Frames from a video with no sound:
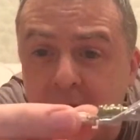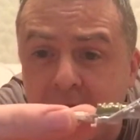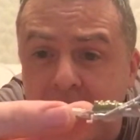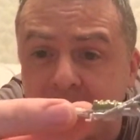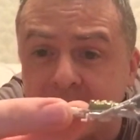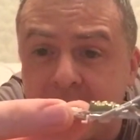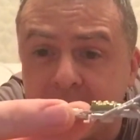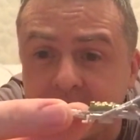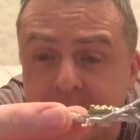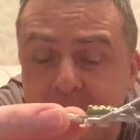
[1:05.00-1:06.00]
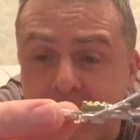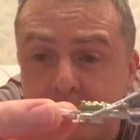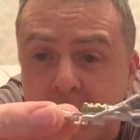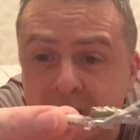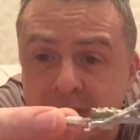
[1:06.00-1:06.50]
arrives at Niima
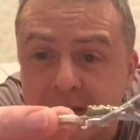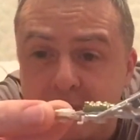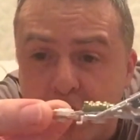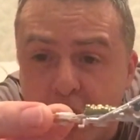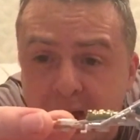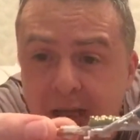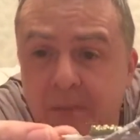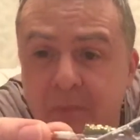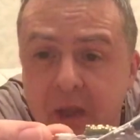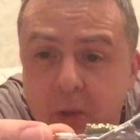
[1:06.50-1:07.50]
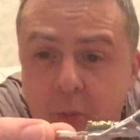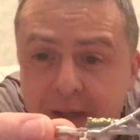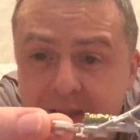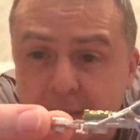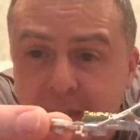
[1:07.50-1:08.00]
Outpost in the morning
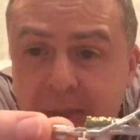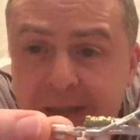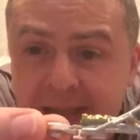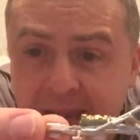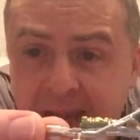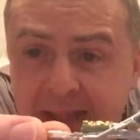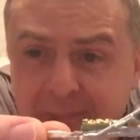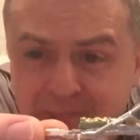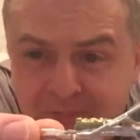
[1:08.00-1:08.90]
with BB-8